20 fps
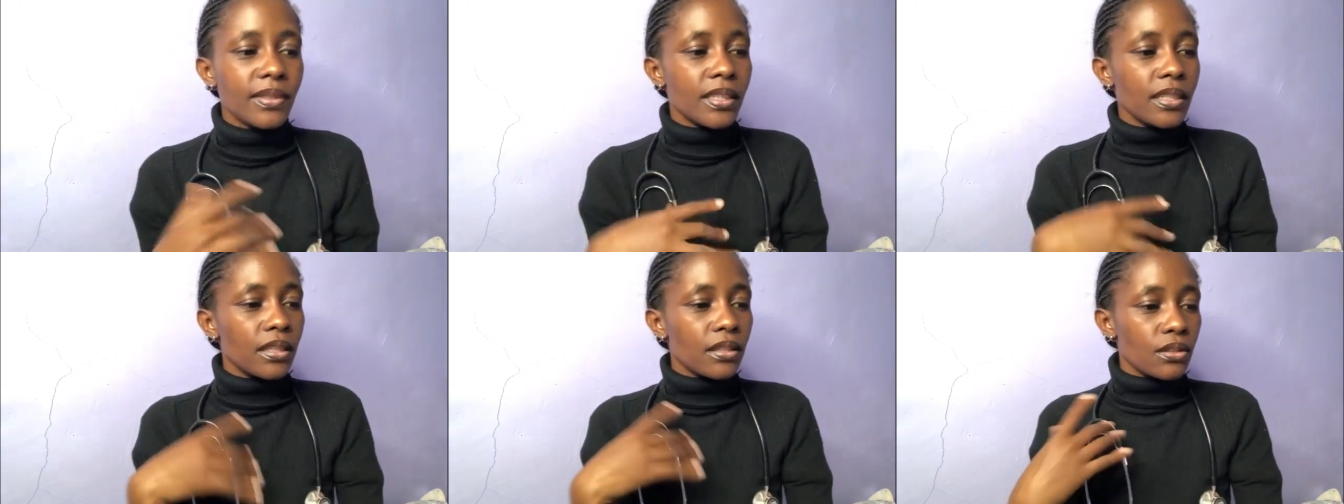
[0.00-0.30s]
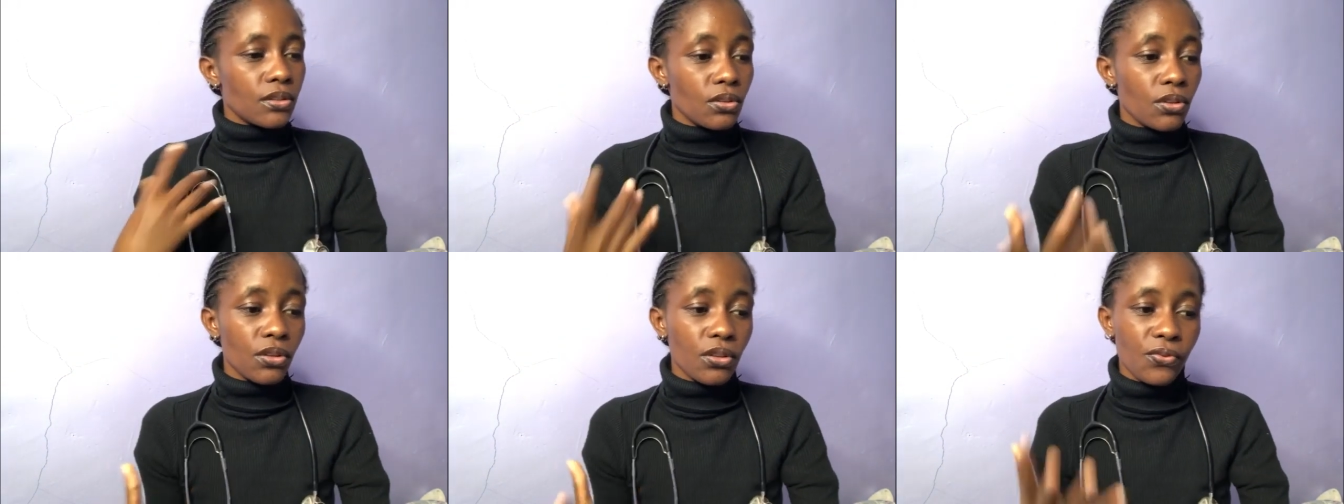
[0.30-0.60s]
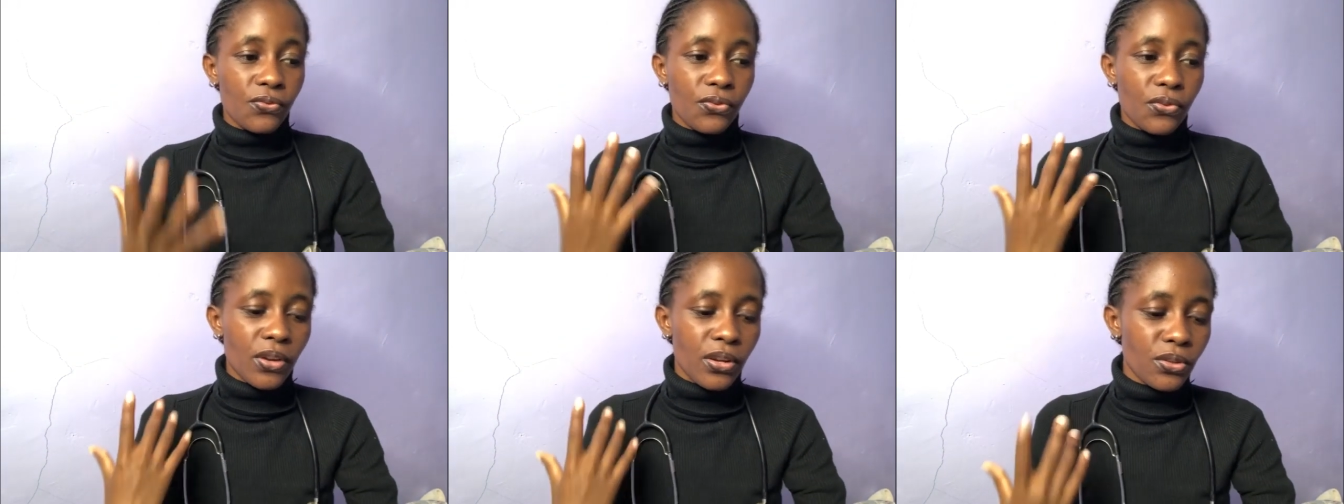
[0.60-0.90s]
So
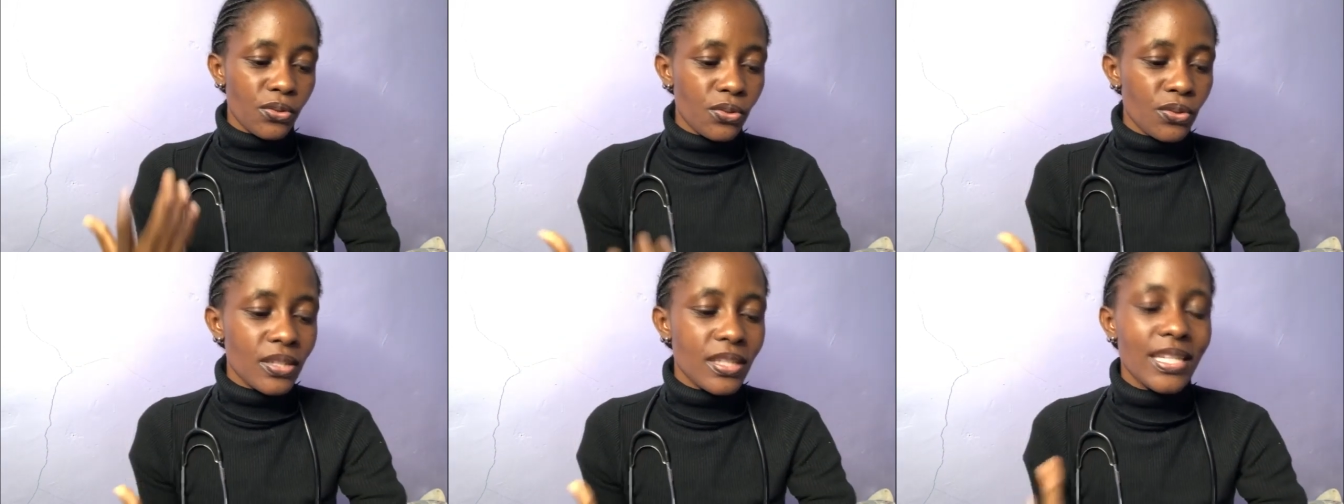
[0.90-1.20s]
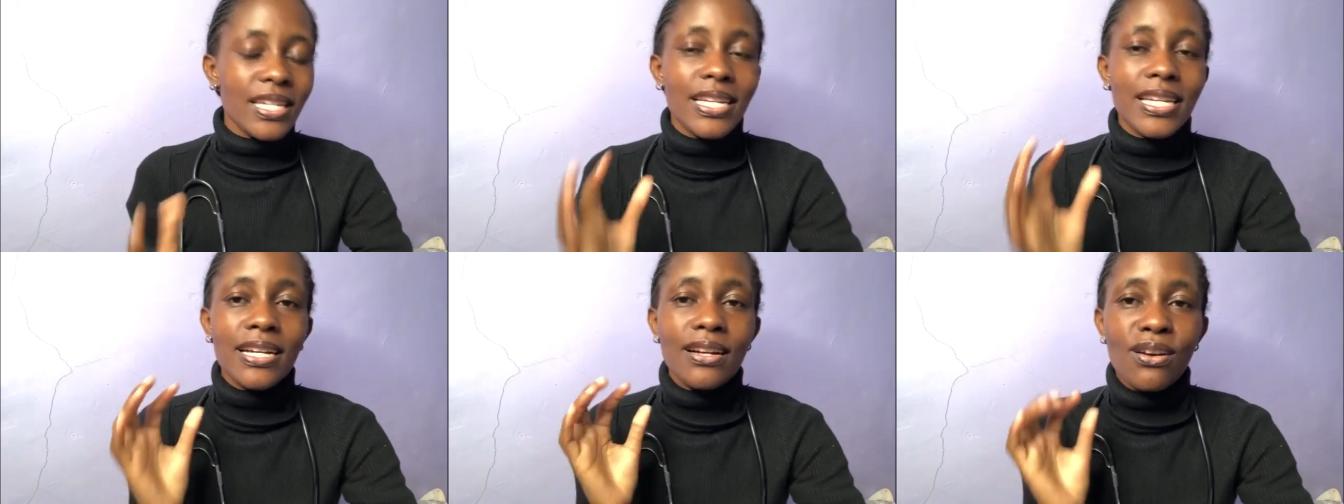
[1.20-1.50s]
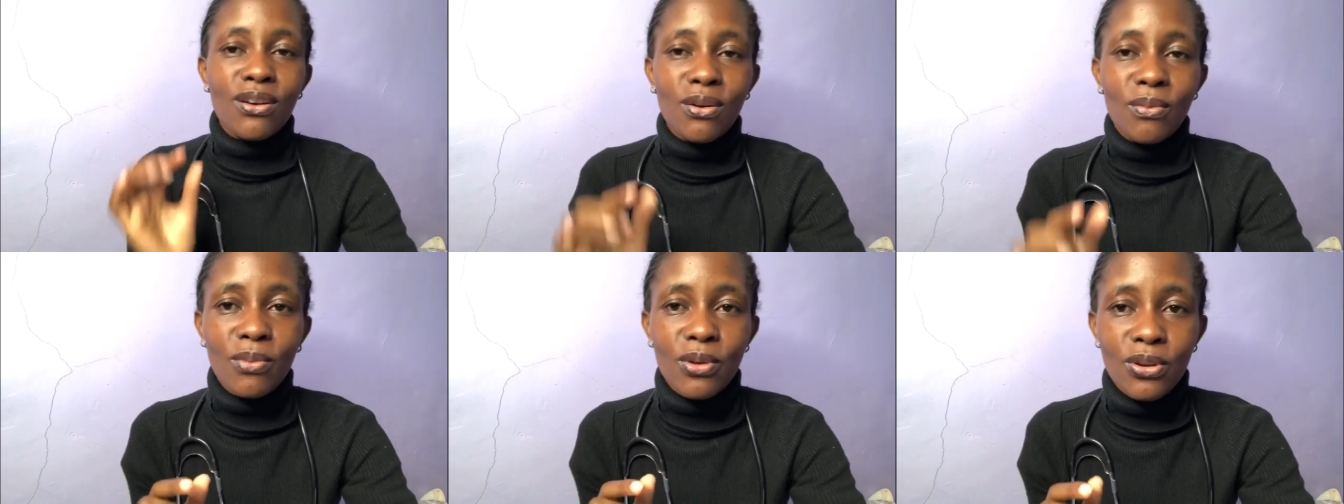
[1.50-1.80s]
if you are using
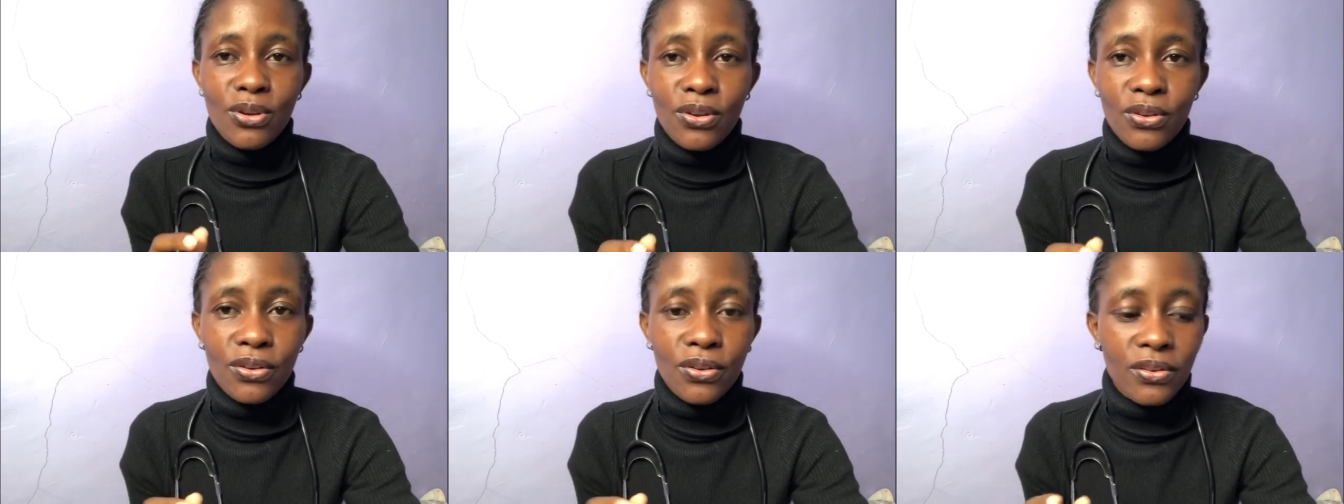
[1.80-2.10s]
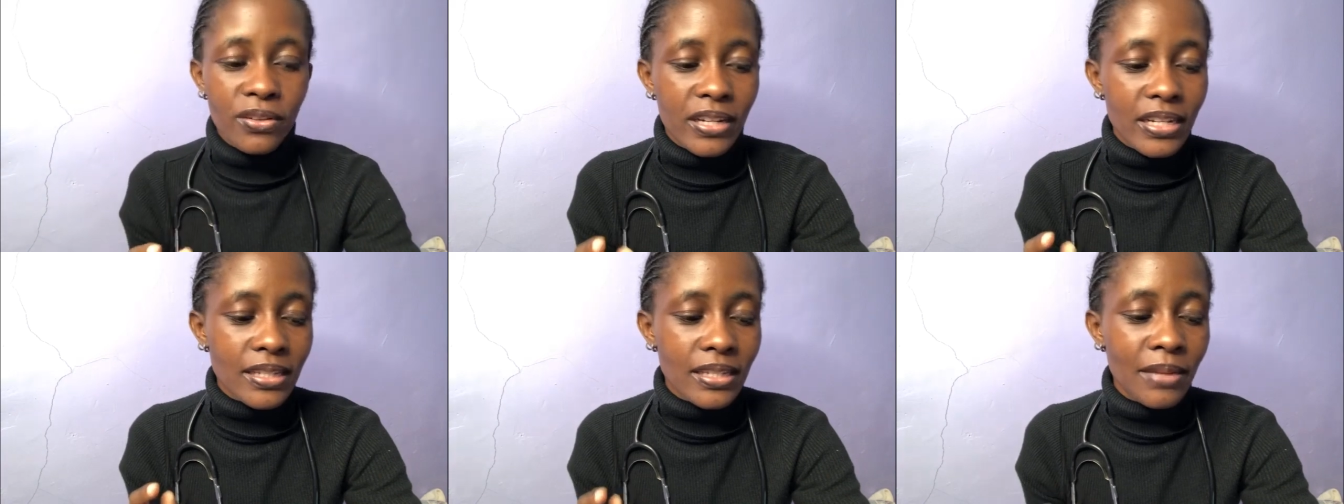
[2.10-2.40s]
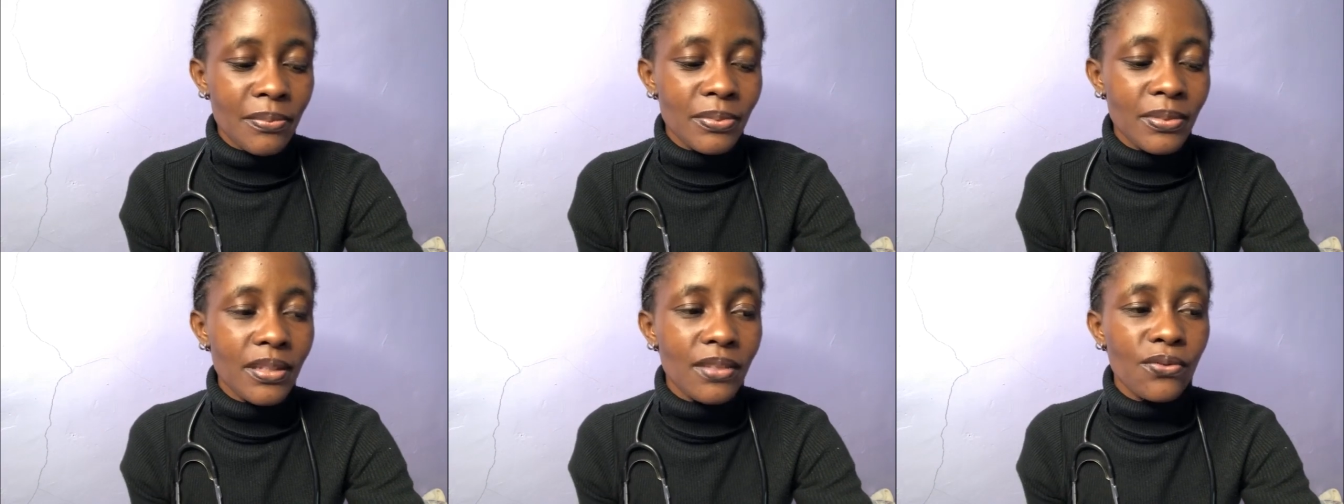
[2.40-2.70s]
hormonal
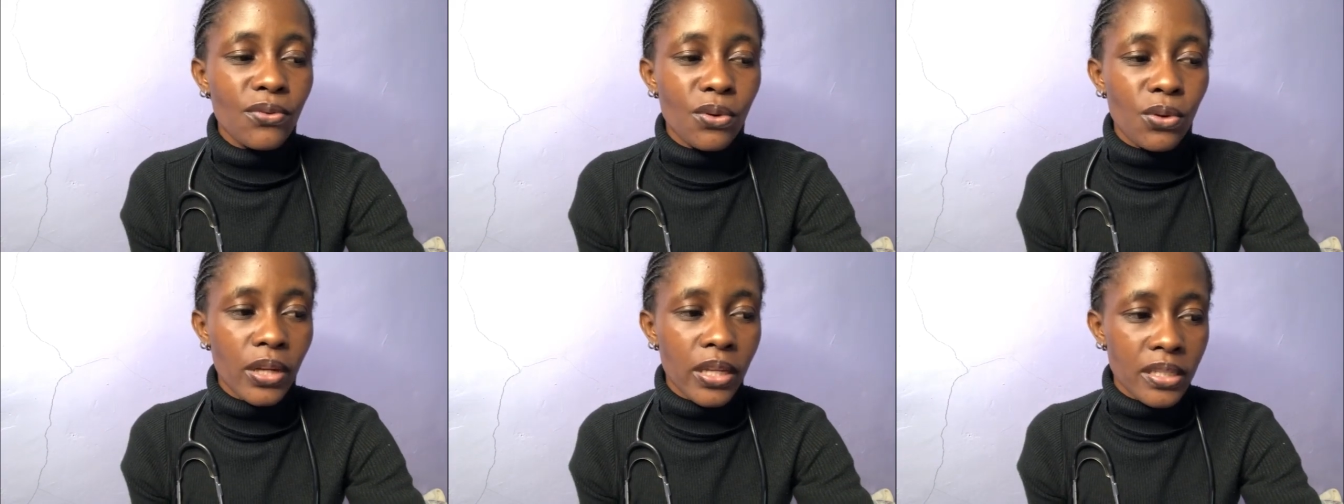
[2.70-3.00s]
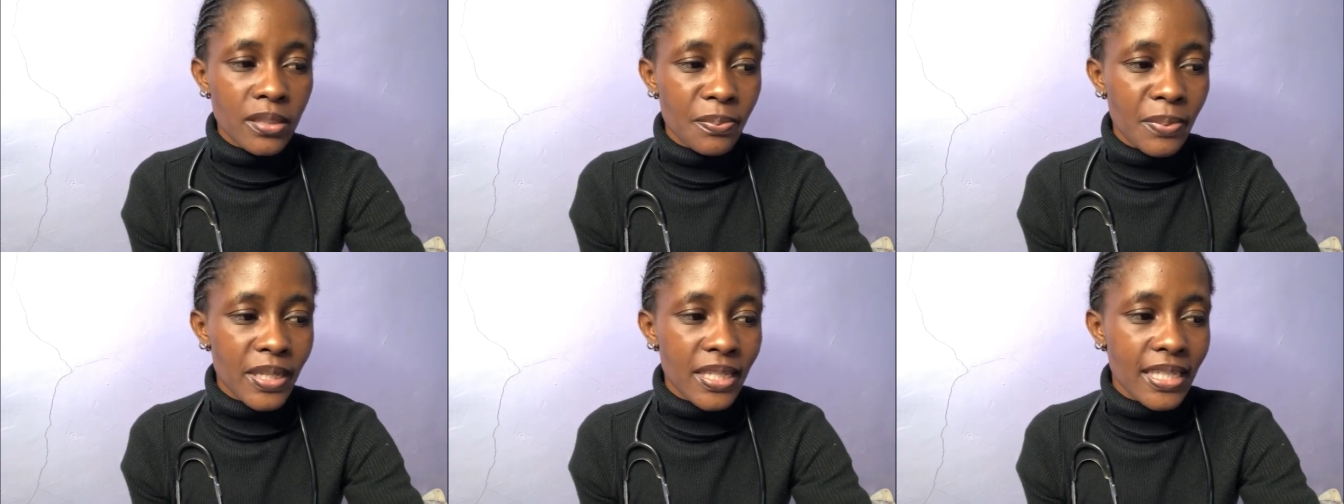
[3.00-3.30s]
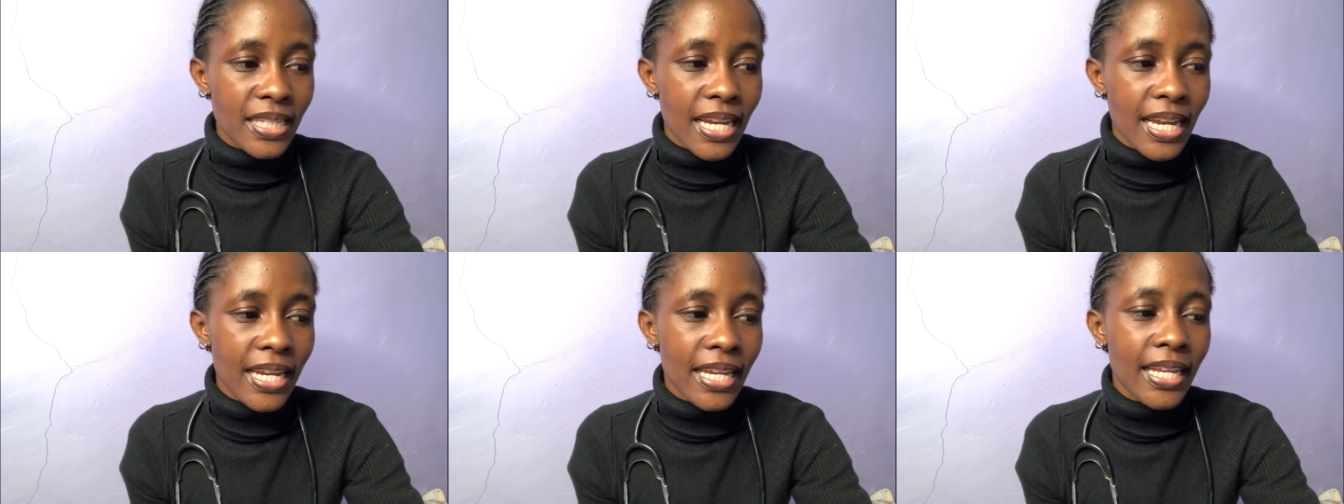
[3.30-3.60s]
contraceptive,
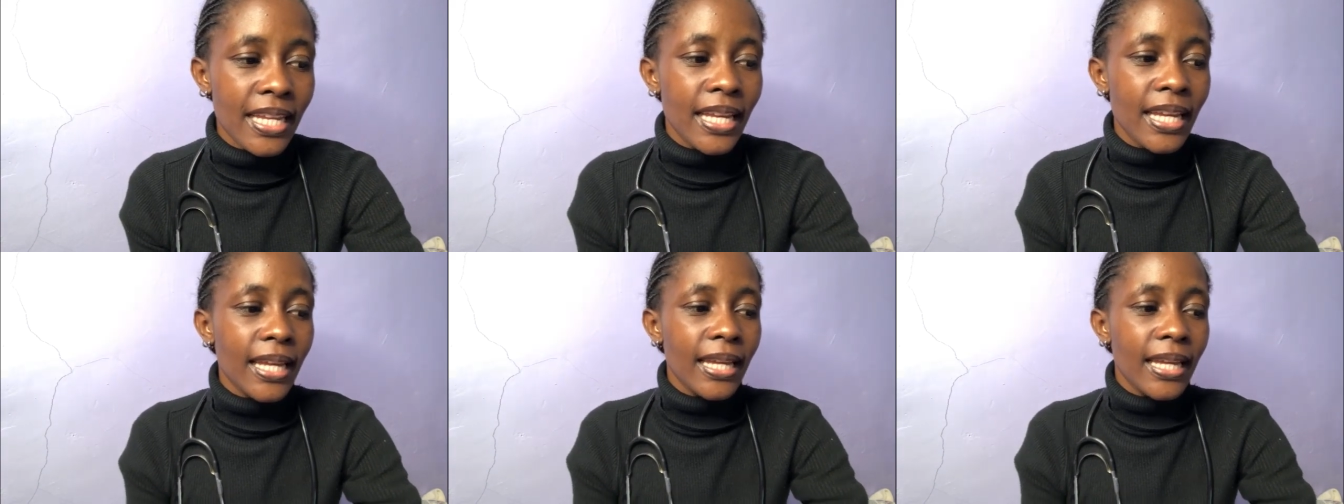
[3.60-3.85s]
especially